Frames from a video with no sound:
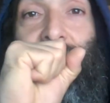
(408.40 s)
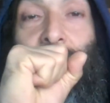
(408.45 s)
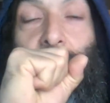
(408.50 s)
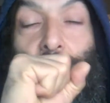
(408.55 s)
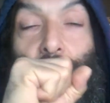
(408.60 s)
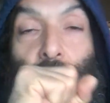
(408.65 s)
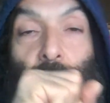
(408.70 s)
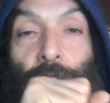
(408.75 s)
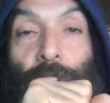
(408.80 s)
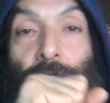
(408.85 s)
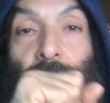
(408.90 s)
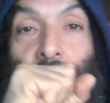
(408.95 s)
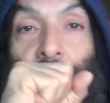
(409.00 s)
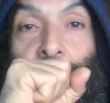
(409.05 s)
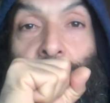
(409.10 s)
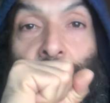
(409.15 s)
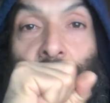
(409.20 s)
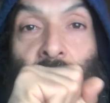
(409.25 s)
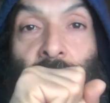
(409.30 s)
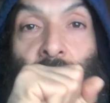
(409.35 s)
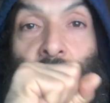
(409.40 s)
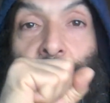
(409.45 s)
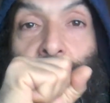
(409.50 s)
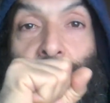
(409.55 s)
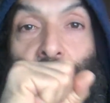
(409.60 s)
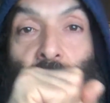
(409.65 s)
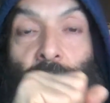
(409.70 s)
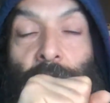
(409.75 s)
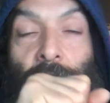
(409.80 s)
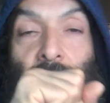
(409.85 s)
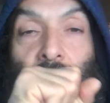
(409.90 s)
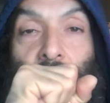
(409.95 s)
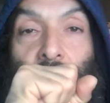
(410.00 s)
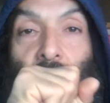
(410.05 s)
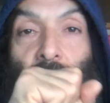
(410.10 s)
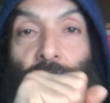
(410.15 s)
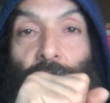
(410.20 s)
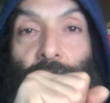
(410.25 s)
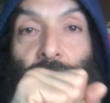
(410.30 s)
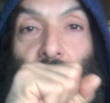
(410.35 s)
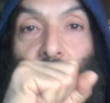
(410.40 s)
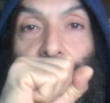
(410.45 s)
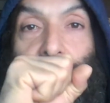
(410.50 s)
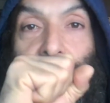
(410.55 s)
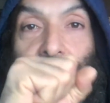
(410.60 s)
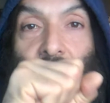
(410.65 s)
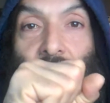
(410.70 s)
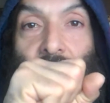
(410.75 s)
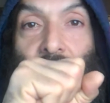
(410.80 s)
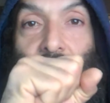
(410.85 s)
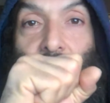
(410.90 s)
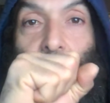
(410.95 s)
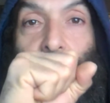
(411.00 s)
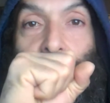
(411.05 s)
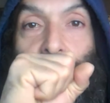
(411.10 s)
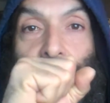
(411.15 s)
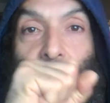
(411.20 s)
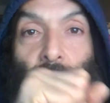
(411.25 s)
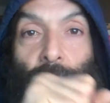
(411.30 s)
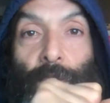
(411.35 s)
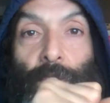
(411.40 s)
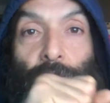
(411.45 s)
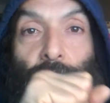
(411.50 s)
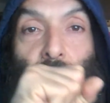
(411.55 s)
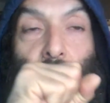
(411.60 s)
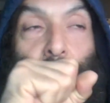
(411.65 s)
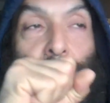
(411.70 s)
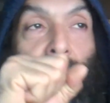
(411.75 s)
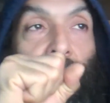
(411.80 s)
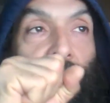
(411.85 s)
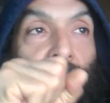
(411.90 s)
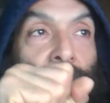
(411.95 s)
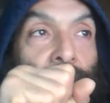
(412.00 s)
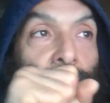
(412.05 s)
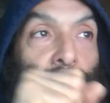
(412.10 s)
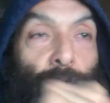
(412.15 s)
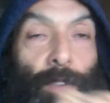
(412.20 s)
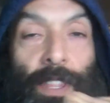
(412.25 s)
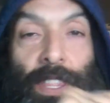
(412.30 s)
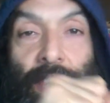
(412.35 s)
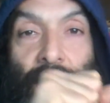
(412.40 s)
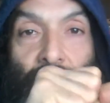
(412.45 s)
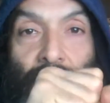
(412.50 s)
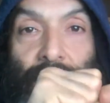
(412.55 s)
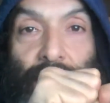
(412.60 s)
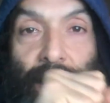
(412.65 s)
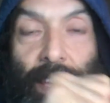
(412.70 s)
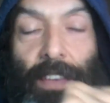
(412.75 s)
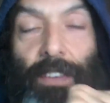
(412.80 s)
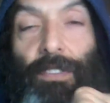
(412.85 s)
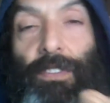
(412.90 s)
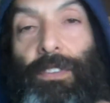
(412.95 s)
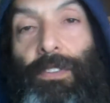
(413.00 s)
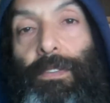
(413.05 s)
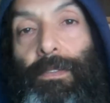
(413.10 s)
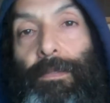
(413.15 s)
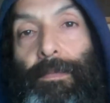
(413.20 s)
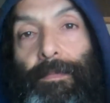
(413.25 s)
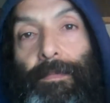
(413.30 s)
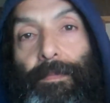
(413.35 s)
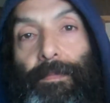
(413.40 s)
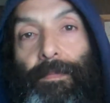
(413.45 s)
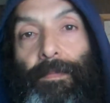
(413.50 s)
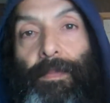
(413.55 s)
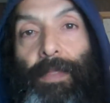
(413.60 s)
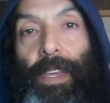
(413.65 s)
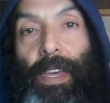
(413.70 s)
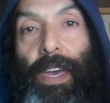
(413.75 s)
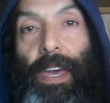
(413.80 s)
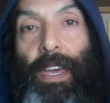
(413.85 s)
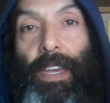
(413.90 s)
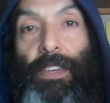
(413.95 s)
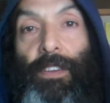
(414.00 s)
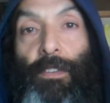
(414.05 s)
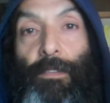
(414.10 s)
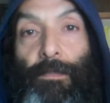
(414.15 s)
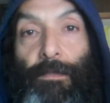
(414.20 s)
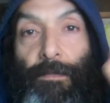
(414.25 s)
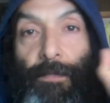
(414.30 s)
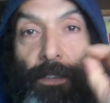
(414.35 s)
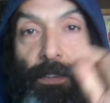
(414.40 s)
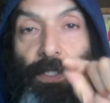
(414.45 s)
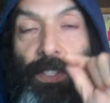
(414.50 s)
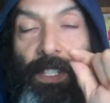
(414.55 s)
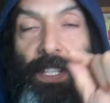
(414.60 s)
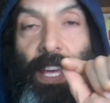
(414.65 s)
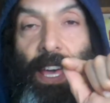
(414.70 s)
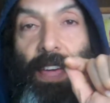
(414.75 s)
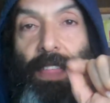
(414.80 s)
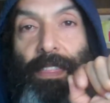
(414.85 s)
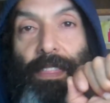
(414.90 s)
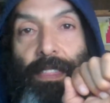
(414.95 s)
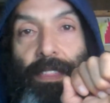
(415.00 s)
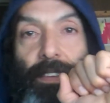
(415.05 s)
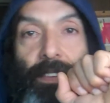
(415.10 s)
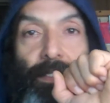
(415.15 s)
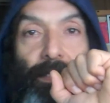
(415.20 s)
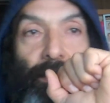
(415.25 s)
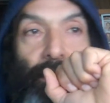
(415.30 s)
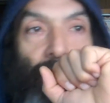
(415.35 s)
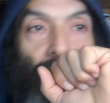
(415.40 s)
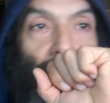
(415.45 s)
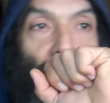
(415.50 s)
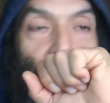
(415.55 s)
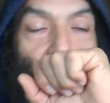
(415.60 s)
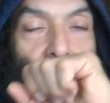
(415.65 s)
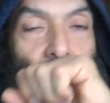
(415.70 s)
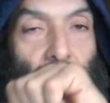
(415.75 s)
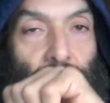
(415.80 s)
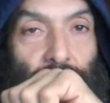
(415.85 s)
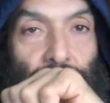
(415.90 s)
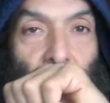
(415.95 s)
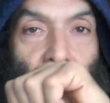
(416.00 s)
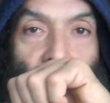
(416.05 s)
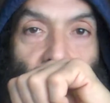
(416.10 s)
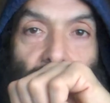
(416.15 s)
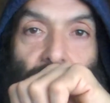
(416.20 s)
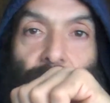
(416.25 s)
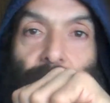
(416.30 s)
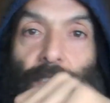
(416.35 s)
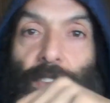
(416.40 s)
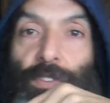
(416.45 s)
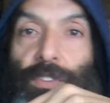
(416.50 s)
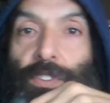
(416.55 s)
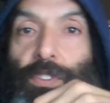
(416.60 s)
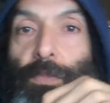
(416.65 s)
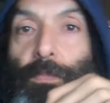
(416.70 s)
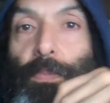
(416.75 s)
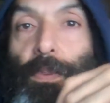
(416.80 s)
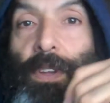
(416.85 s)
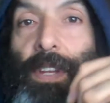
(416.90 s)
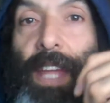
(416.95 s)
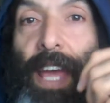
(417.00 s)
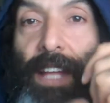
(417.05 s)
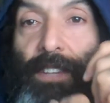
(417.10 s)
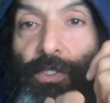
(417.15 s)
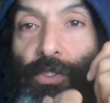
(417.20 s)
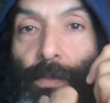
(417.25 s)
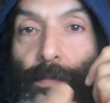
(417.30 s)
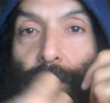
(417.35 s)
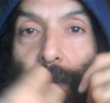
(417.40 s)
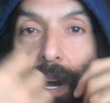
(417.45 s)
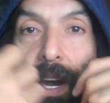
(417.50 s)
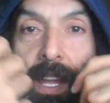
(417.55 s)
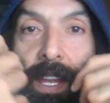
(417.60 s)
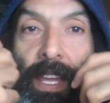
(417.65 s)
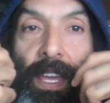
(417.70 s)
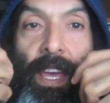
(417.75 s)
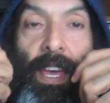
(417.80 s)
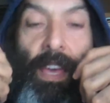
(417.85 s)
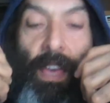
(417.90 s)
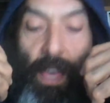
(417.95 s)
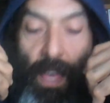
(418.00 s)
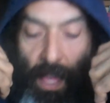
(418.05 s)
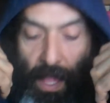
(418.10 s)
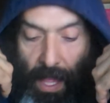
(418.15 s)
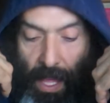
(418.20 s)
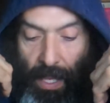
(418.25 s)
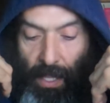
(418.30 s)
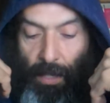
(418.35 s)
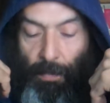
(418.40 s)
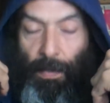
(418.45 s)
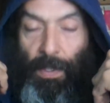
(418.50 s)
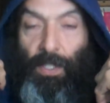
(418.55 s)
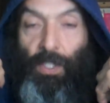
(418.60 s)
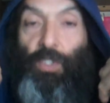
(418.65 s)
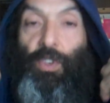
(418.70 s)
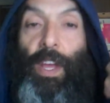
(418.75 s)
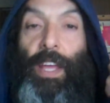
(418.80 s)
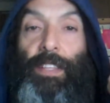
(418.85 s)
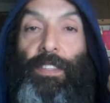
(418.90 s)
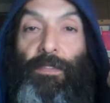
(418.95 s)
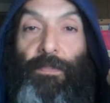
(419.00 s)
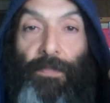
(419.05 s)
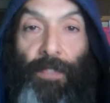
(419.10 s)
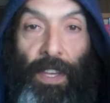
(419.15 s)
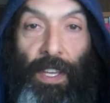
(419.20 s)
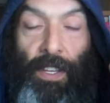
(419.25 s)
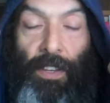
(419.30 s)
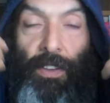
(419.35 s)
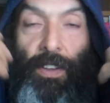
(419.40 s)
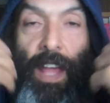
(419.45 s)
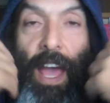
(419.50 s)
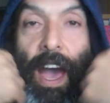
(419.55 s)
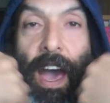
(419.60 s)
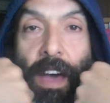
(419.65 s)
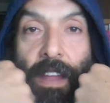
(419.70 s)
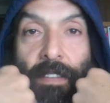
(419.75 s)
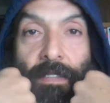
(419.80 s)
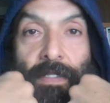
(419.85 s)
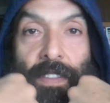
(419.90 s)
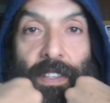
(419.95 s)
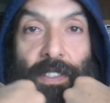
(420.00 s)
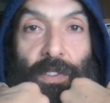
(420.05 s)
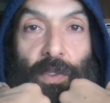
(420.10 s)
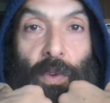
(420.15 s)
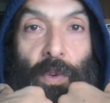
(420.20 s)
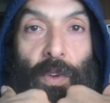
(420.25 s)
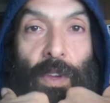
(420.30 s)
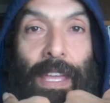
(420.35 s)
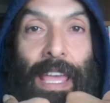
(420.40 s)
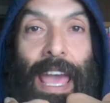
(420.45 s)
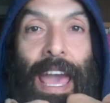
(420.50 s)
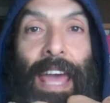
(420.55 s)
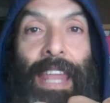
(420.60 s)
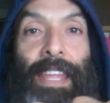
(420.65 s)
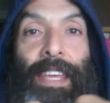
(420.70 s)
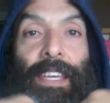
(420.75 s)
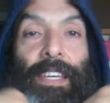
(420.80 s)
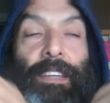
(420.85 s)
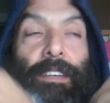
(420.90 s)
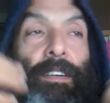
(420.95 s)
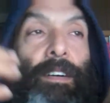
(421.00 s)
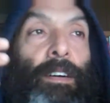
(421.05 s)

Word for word: not real, and you need to be willing to go to your death before you believe what they tell you. Okay? Your first death. Okay? Not death of your supernatural body that has been transfigured out of this organic.